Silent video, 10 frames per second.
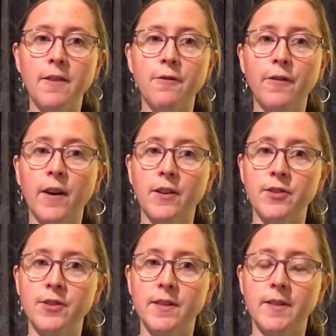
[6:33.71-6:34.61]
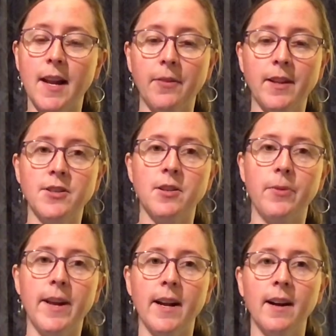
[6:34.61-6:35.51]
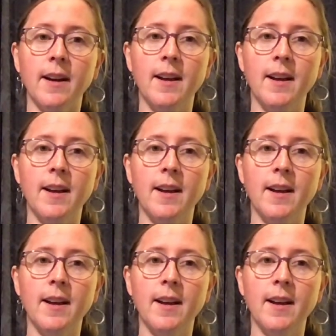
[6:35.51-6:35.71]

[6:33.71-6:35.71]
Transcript: first sound that you hear.